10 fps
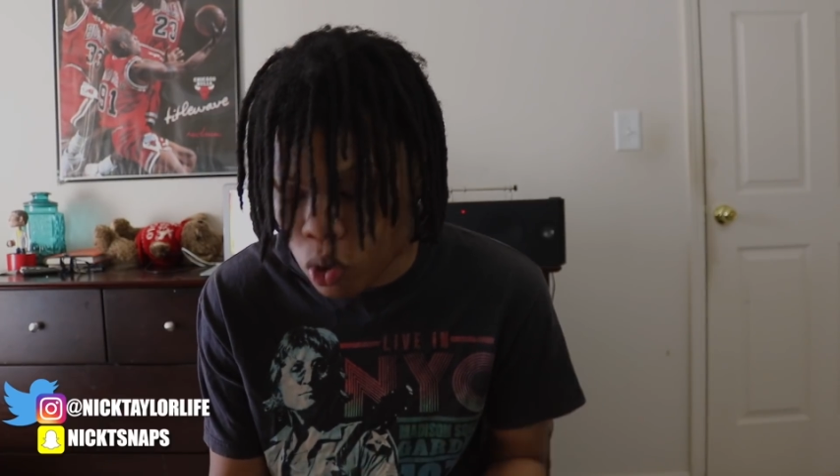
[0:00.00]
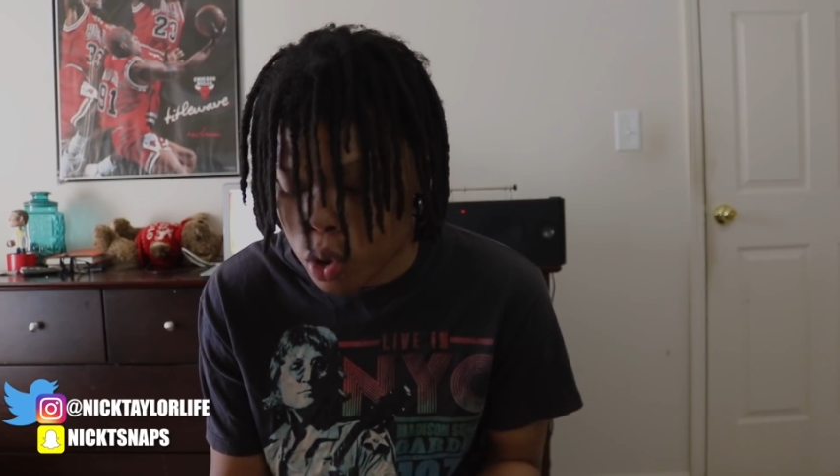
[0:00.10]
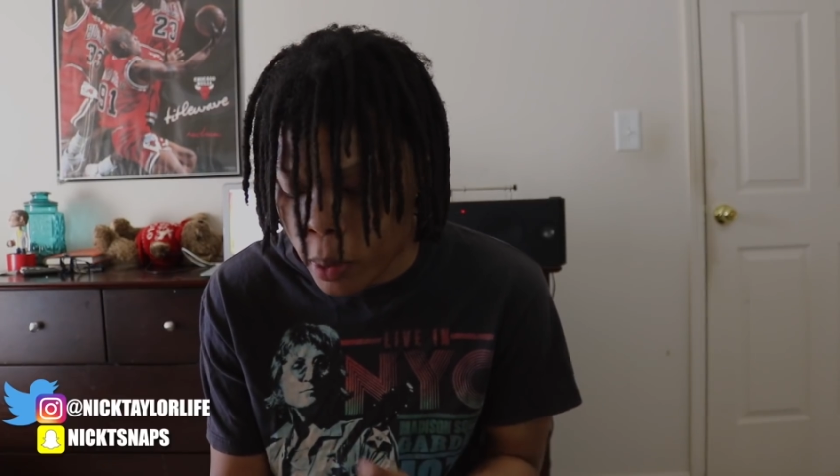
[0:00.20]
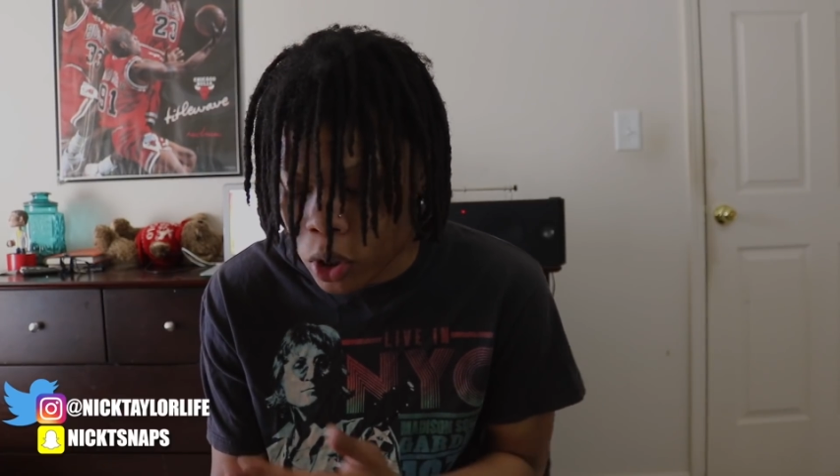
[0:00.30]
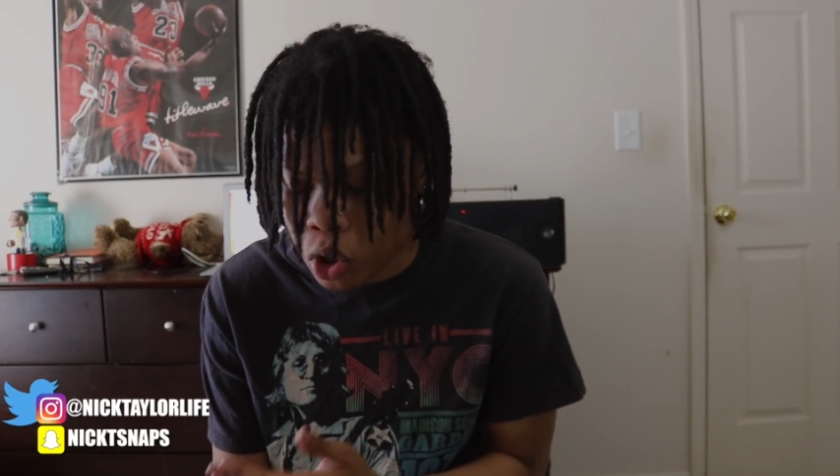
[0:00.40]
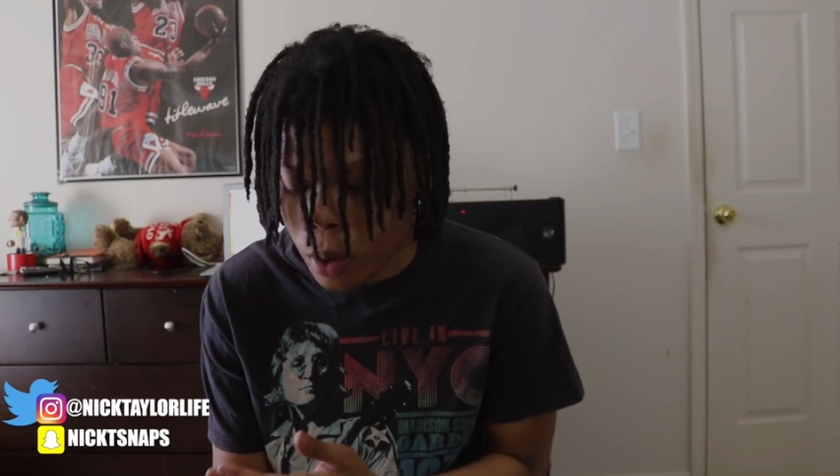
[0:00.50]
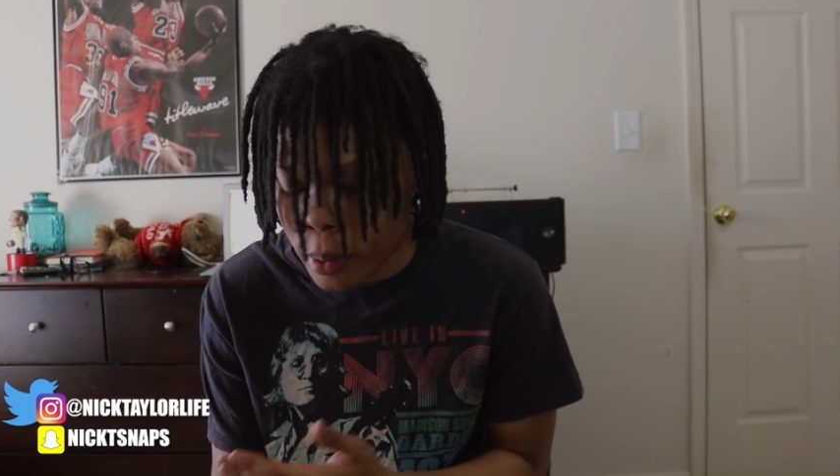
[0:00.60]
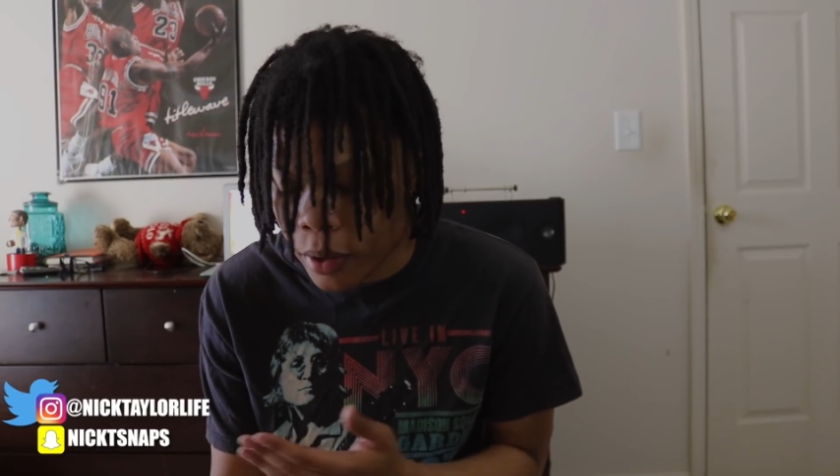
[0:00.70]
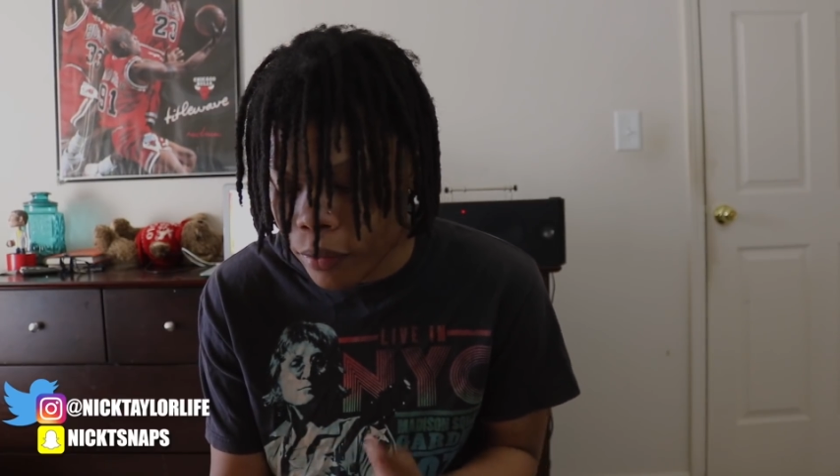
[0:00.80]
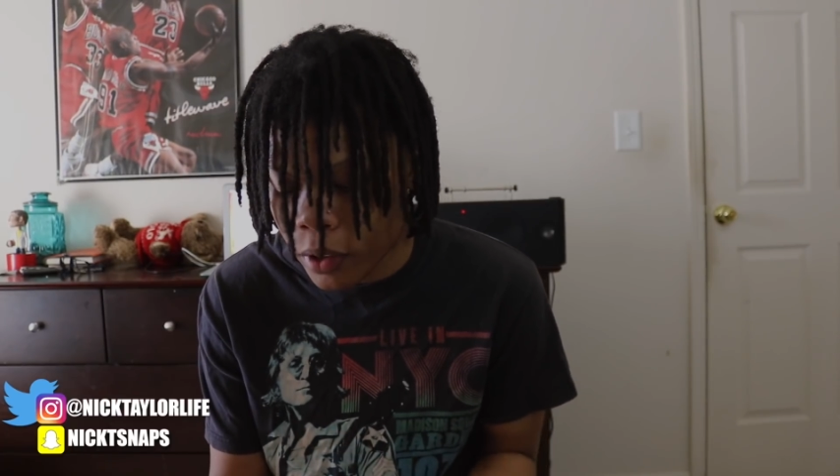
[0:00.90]
you about
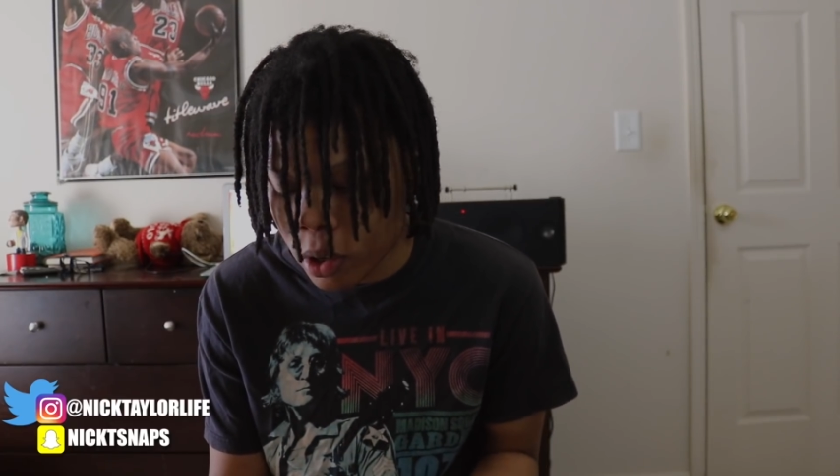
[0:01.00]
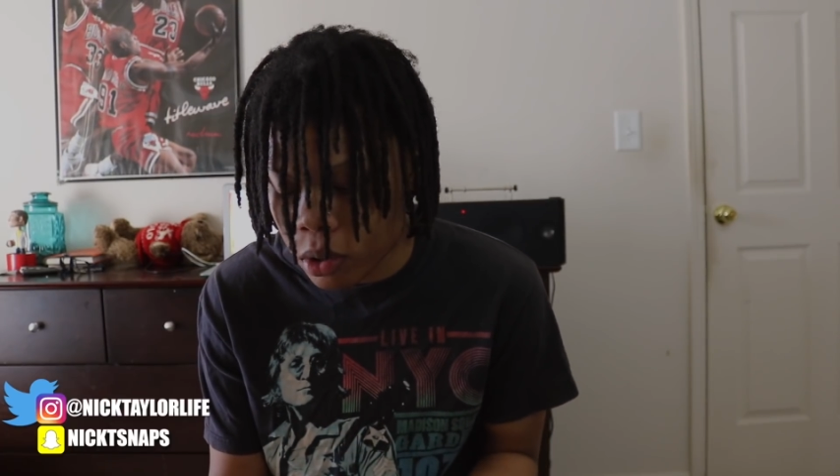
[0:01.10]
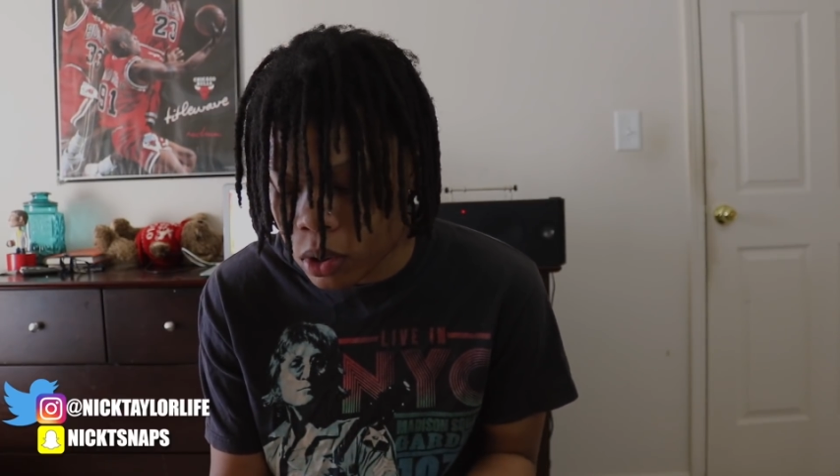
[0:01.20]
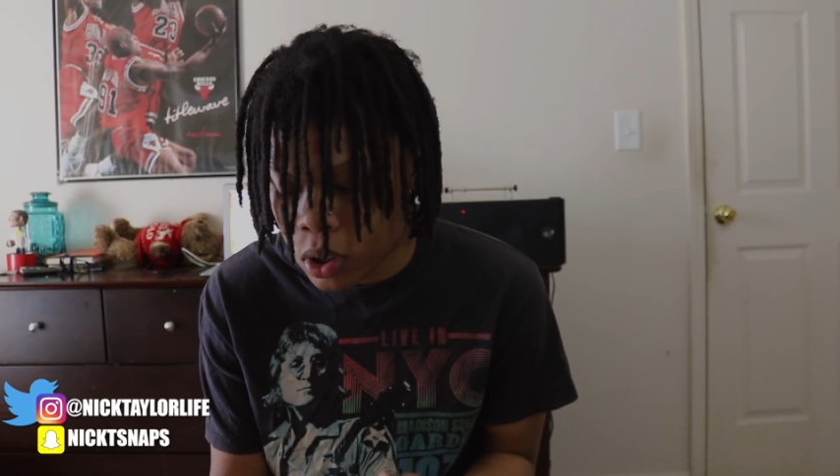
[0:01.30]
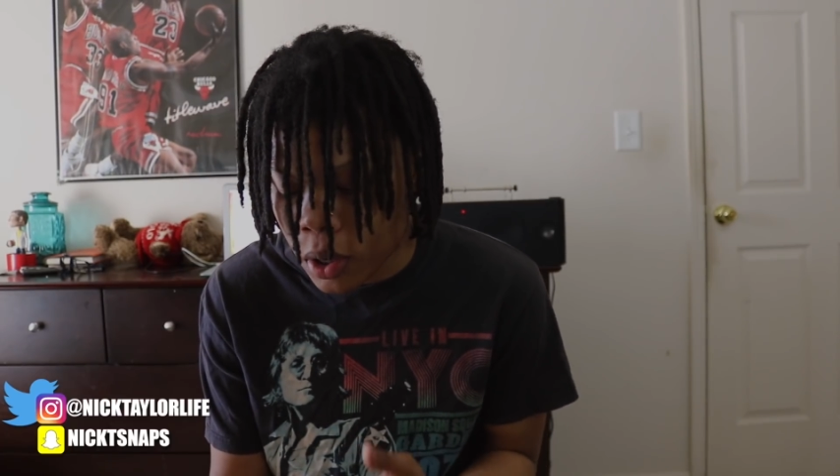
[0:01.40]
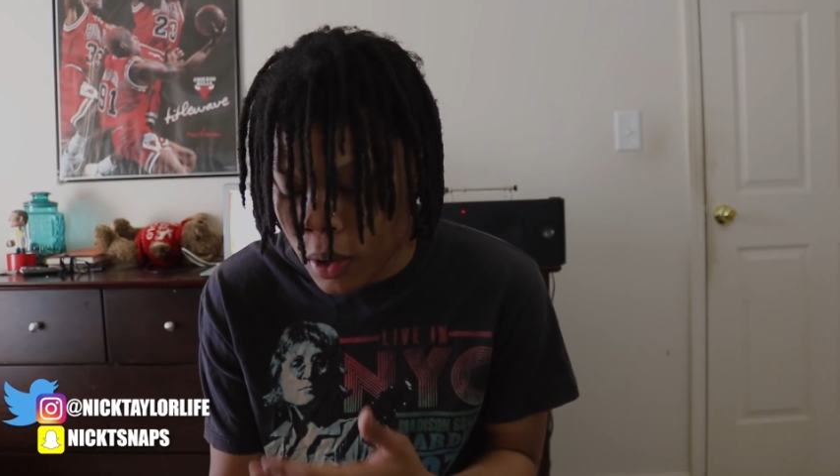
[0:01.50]
strawberry fields.